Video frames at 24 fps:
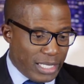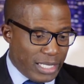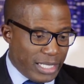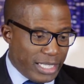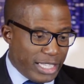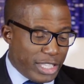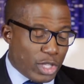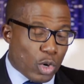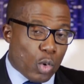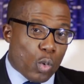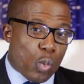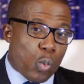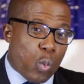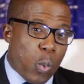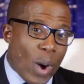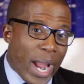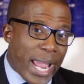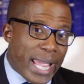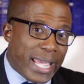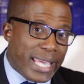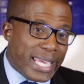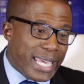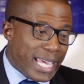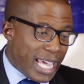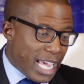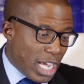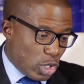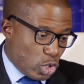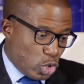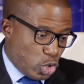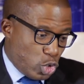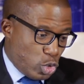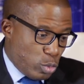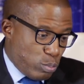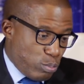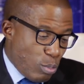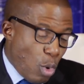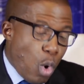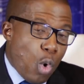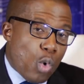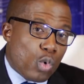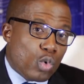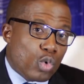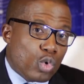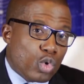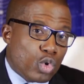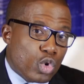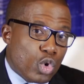the way a
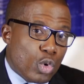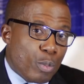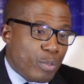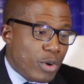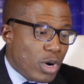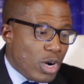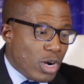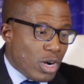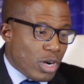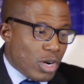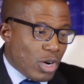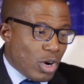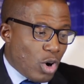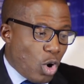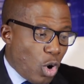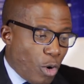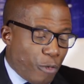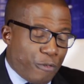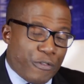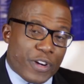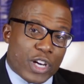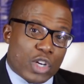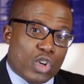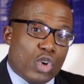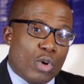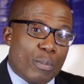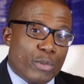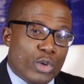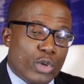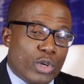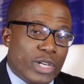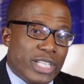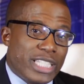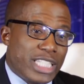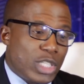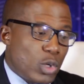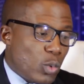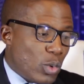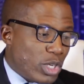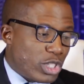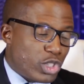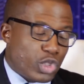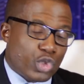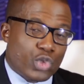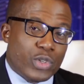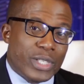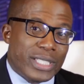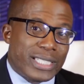small group of a community
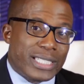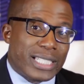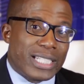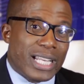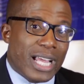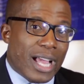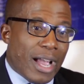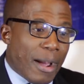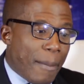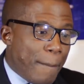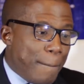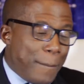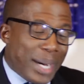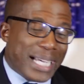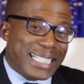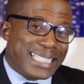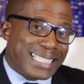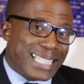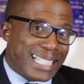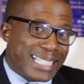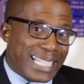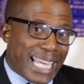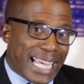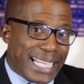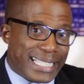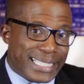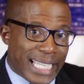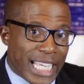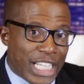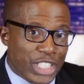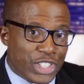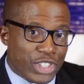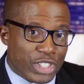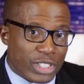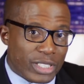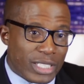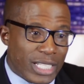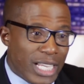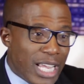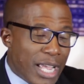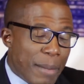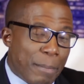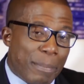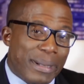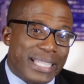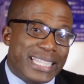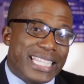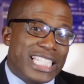was treated bastardization.
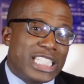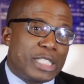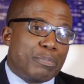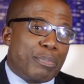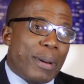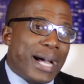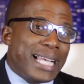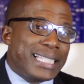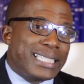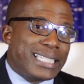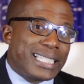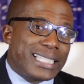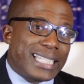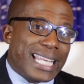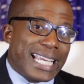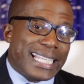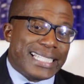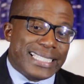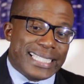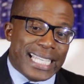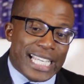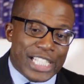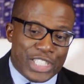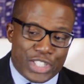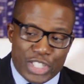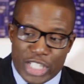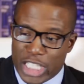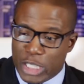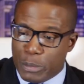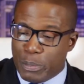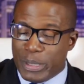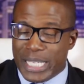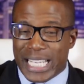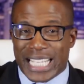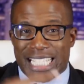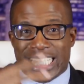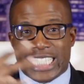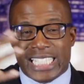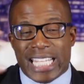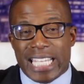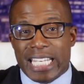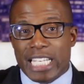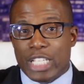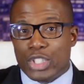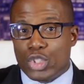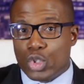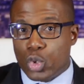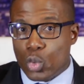But this bastardization has been
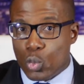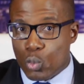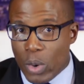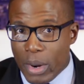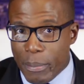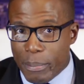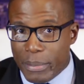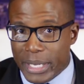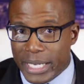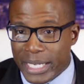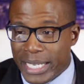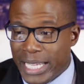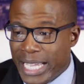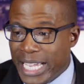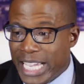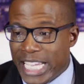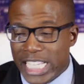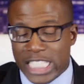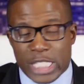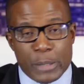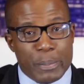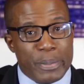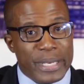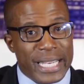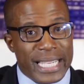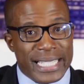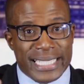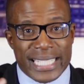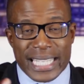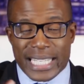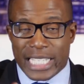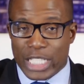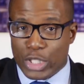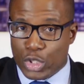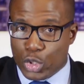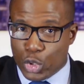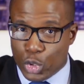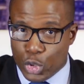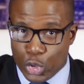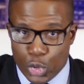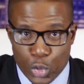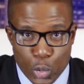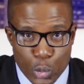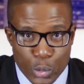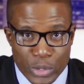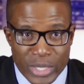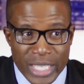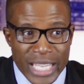extended to women, it's been extended to
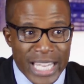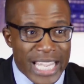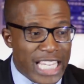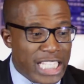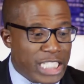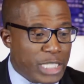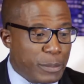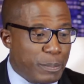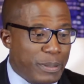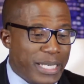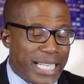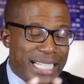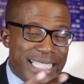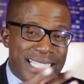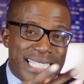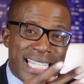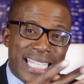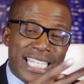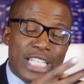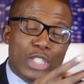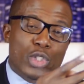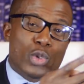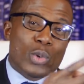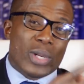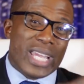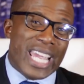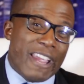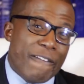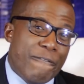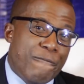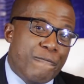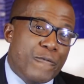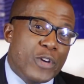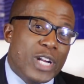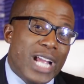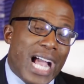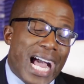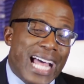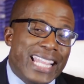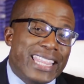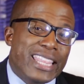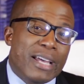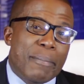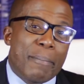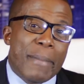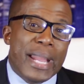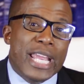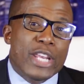youth, it's been extended to every
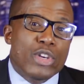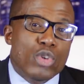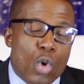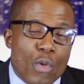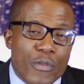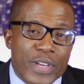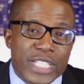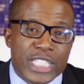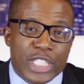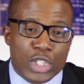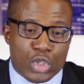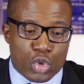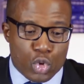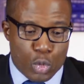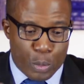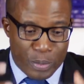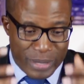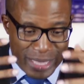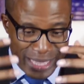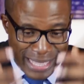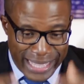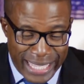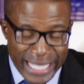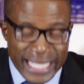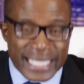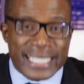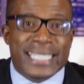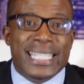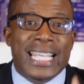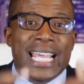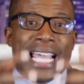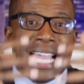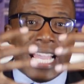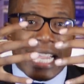other minority group. This